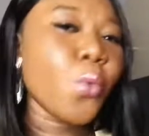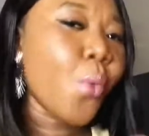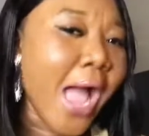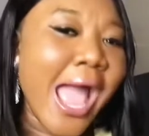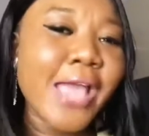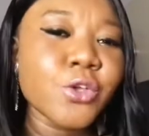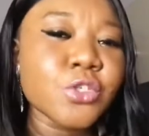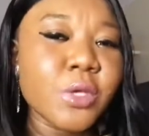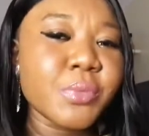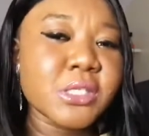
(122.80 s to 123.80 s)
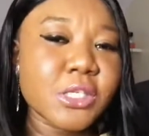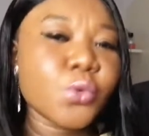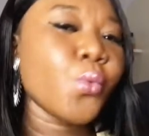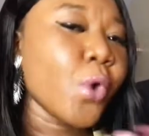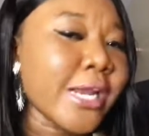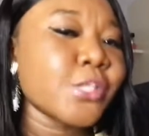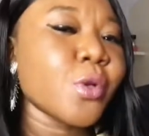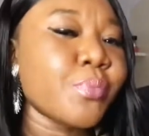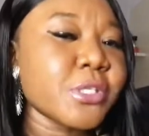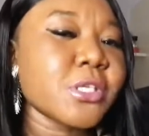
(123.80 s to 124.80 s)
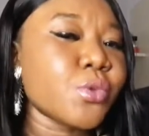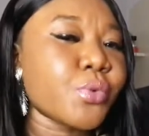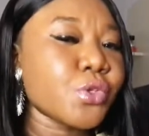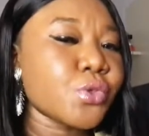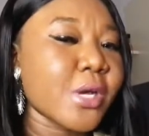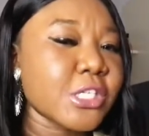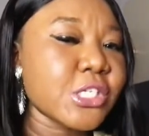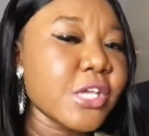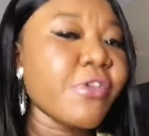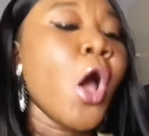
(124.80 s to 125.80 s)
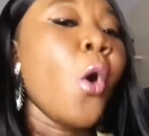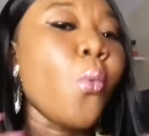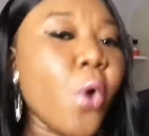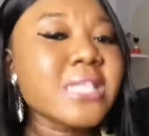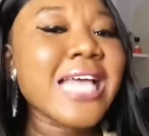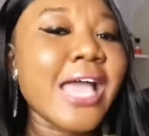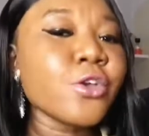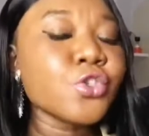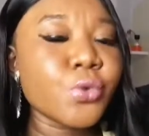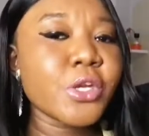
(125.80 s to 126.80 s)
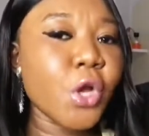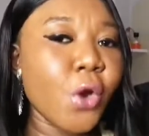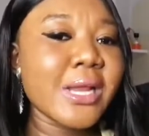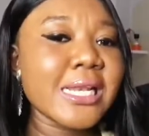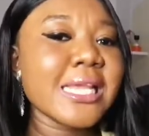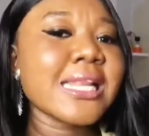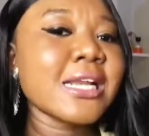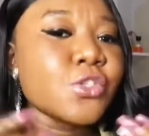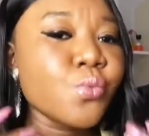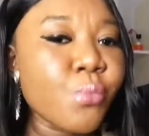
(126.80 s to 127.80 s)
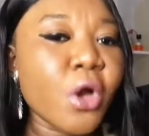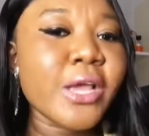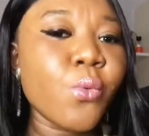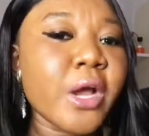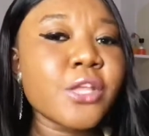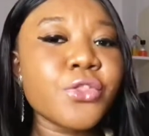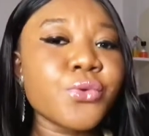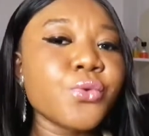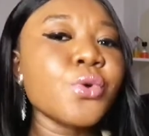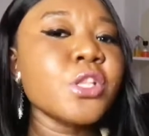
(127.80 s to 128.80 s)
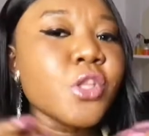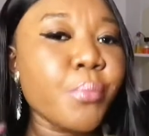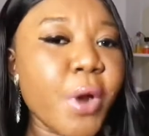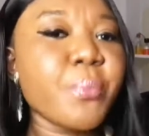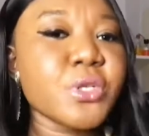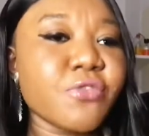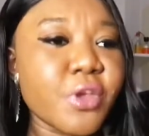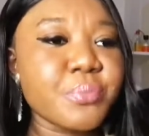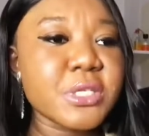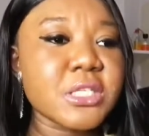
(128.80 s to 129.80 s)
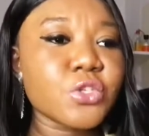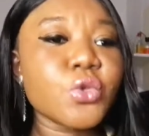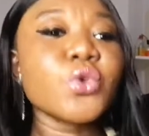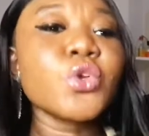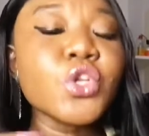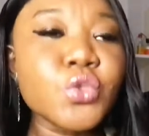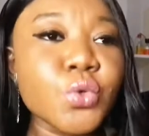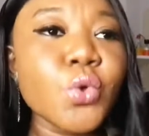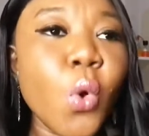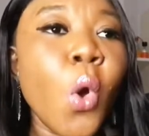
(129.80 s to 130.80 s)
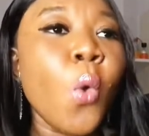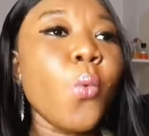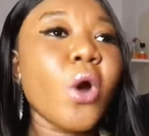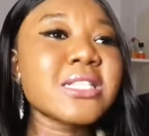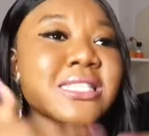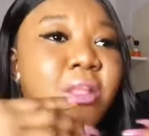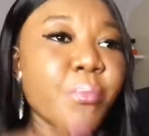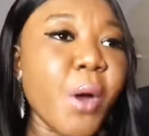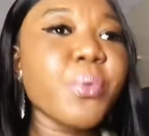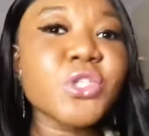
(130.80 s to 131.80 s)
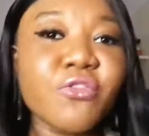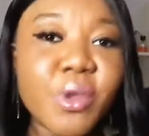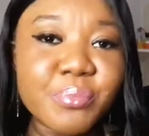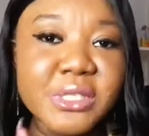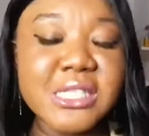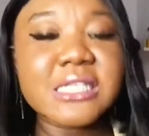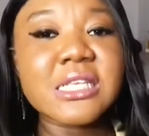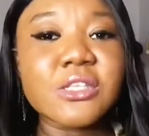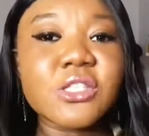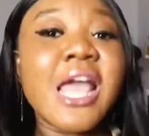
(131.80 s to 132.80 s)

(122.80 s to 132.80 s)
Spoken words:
Why are you doing business? What is your business supposed to achieve? What are you doing currently that is working through the purpose of your business? So you need to know what the purpose of your business is.